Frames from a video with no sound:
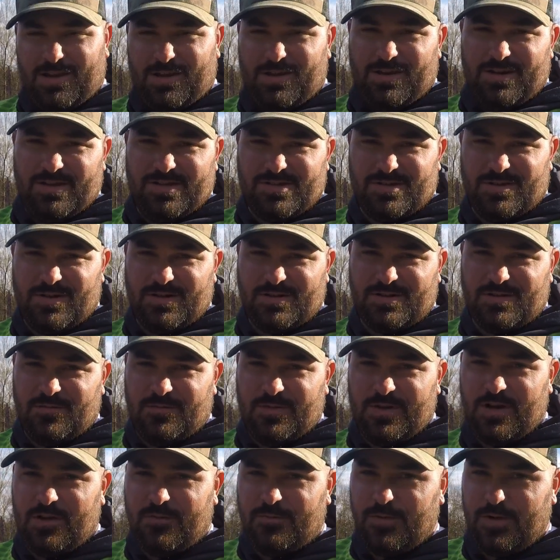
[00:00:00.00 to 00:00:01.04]
good instructional
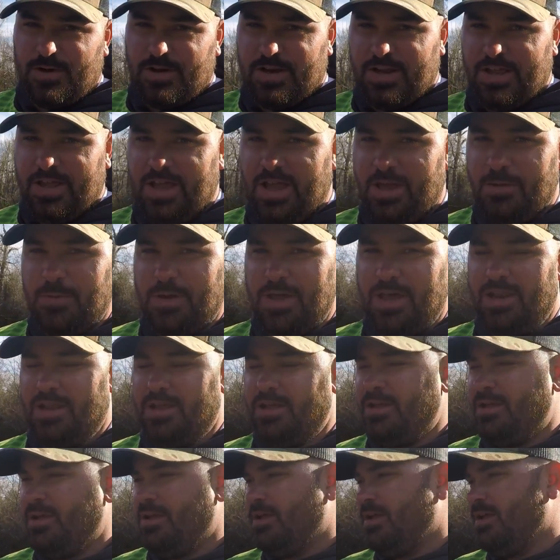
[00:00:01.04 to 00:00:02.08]
video for you today. Hey, we got
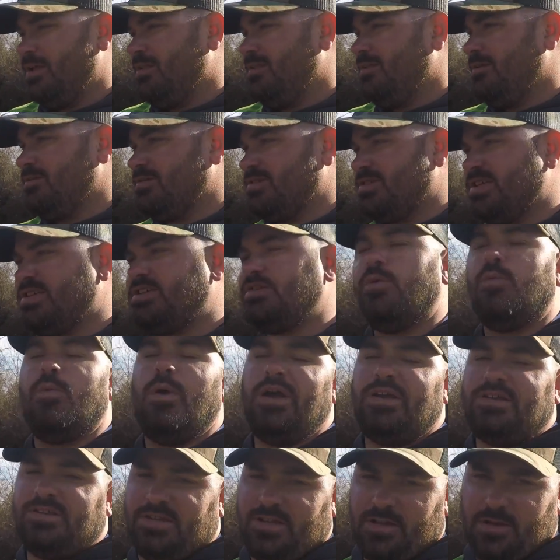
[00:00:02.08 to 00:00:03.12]
a little
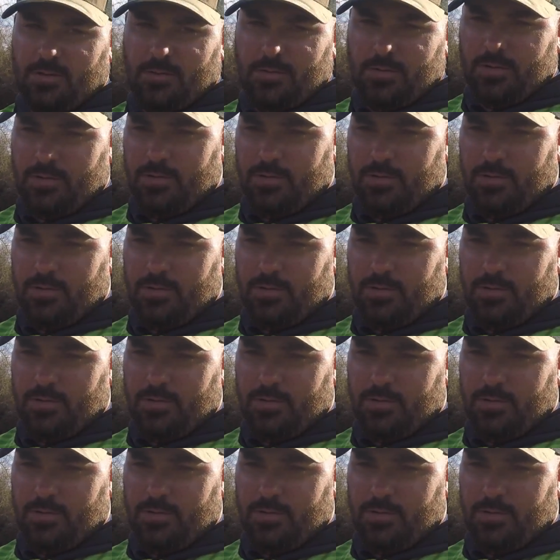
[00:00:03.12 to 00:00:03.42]
situation going